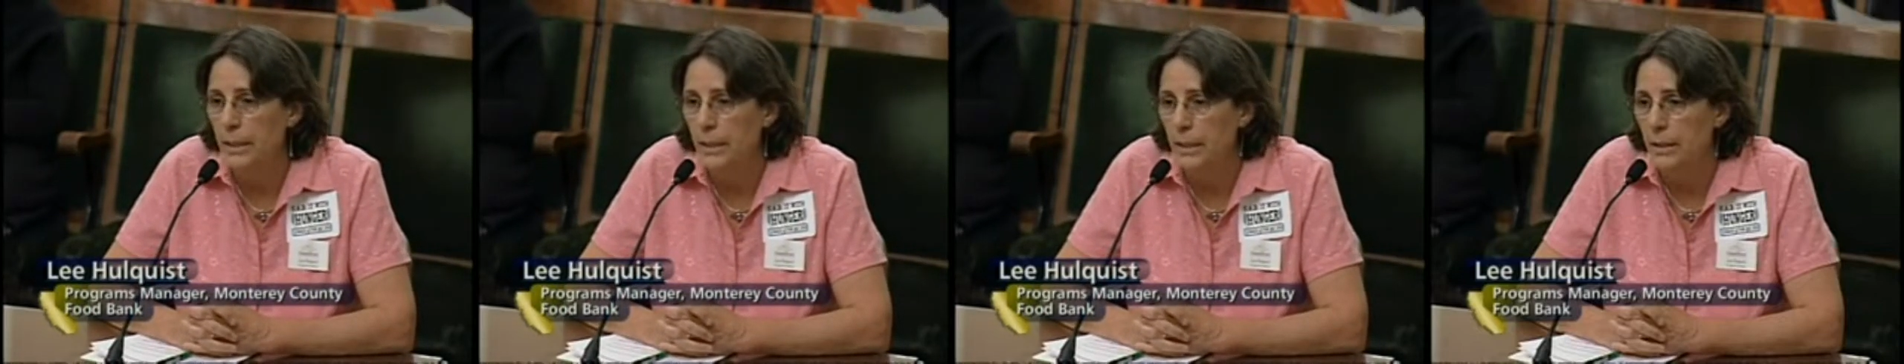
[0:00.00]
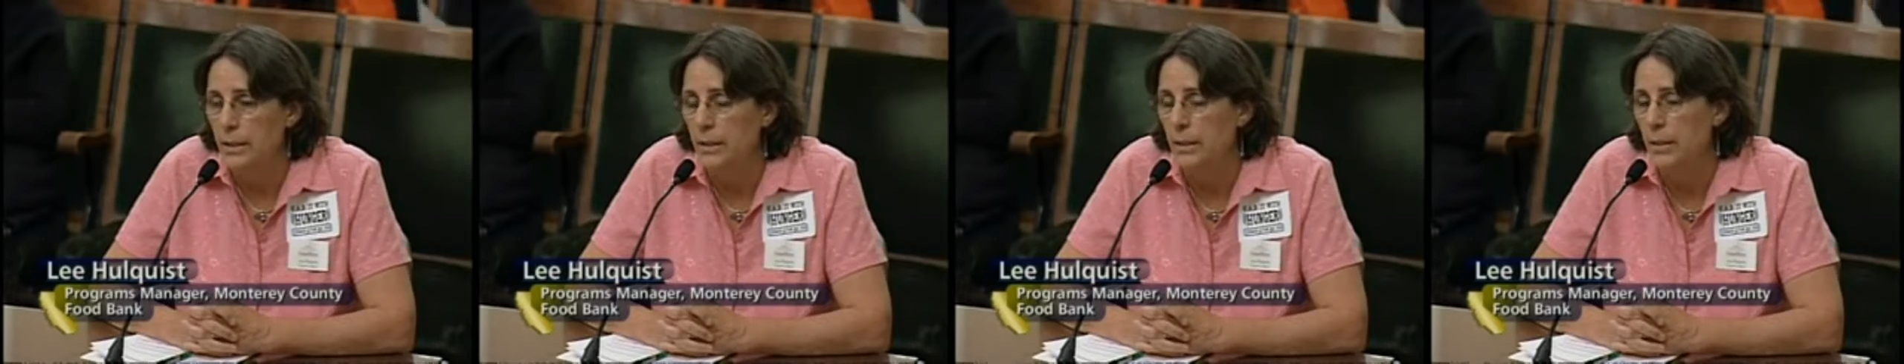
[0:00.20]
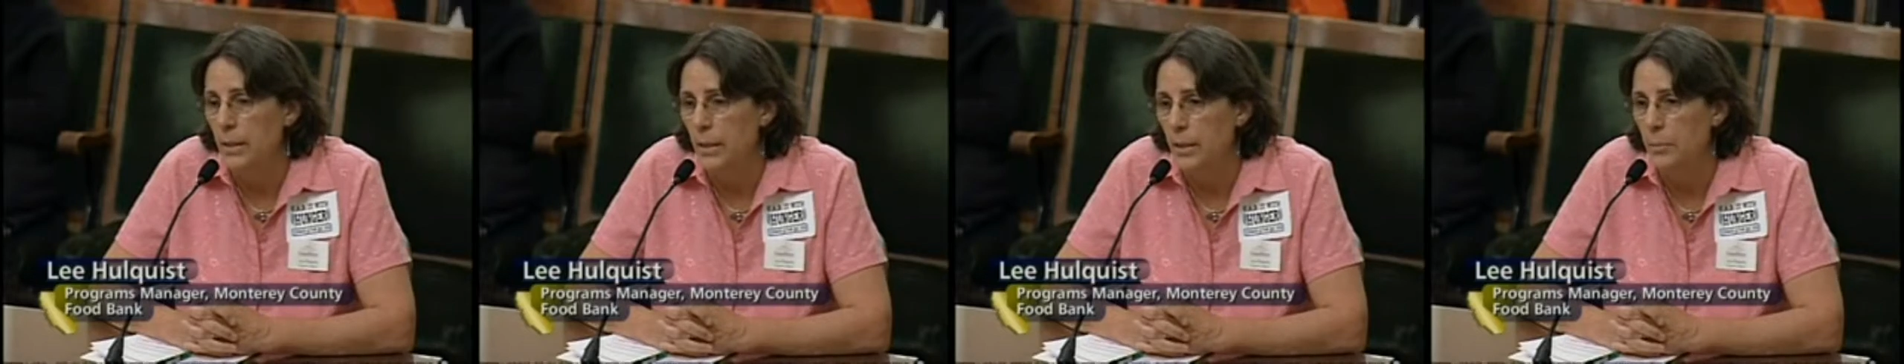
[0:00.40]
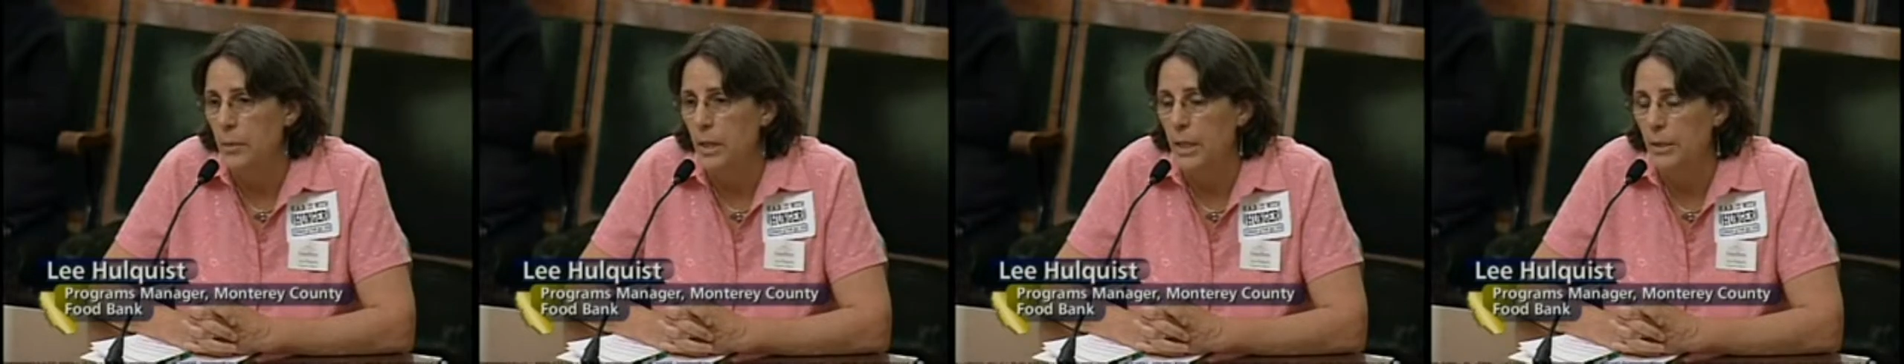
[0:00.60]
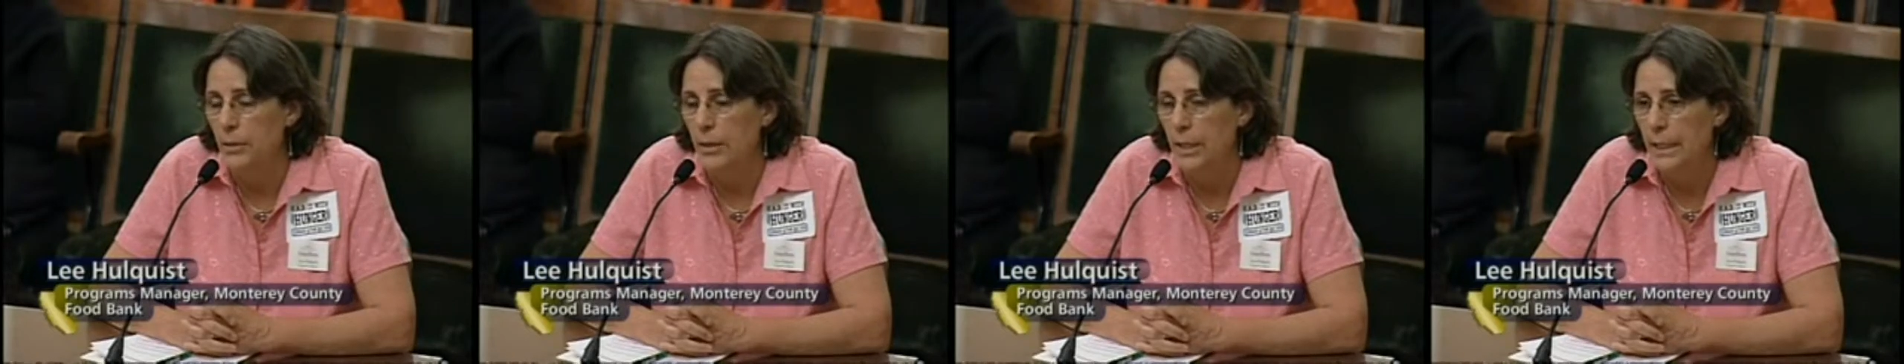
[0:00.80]
in
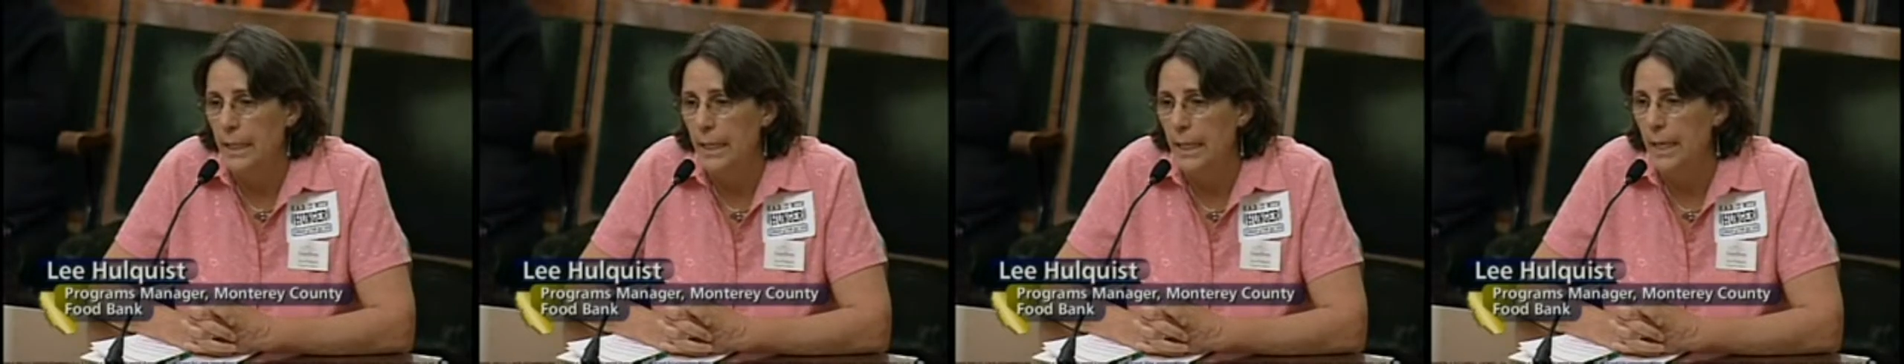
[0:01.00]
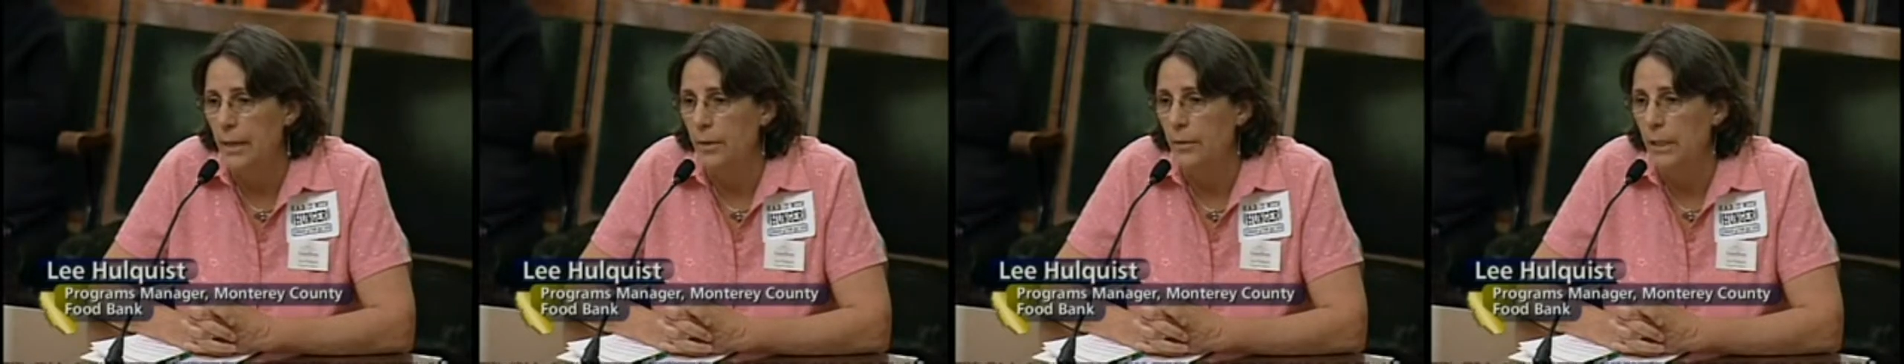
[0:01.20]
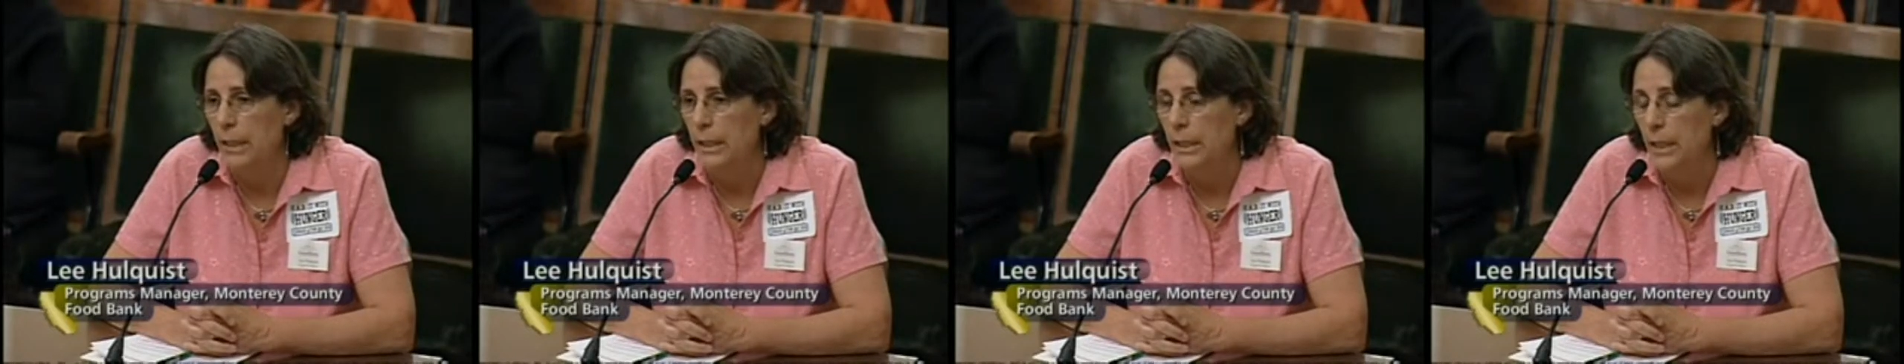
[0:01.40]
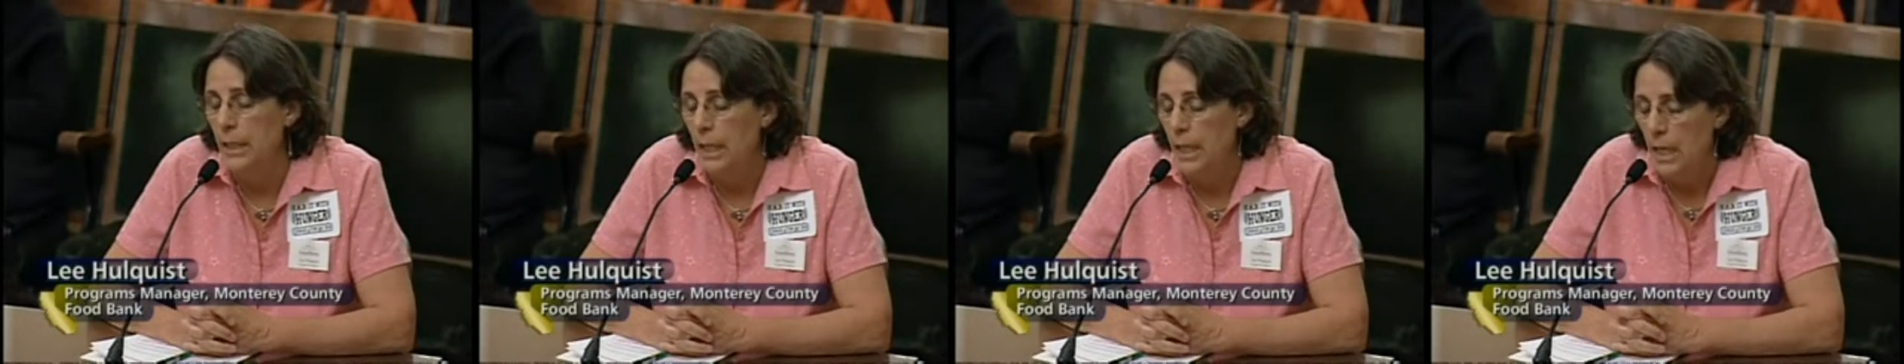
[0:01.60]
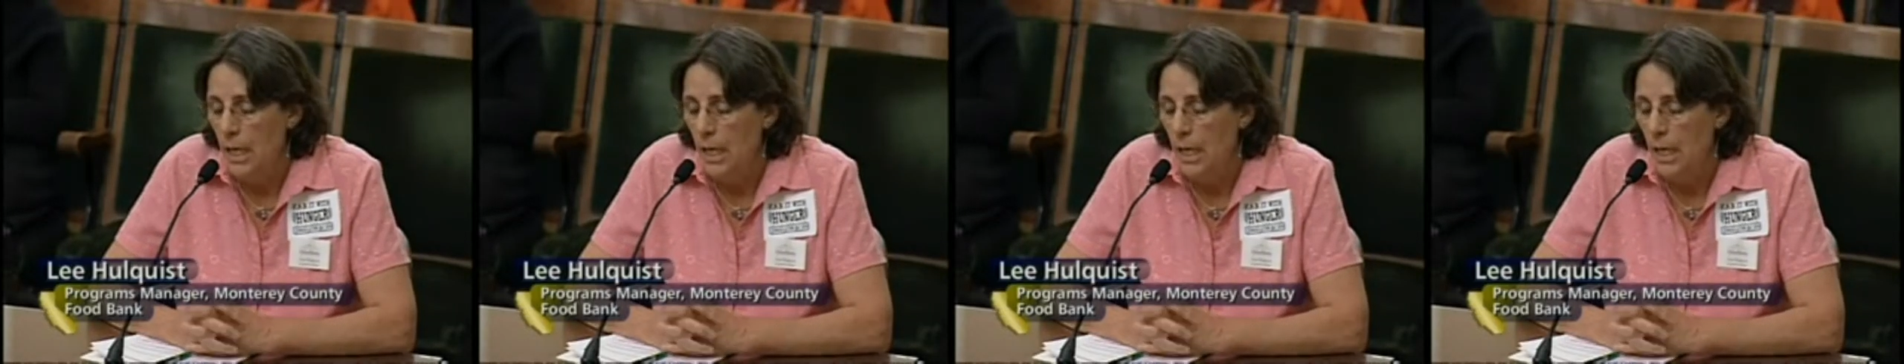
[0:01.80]
Monterey County.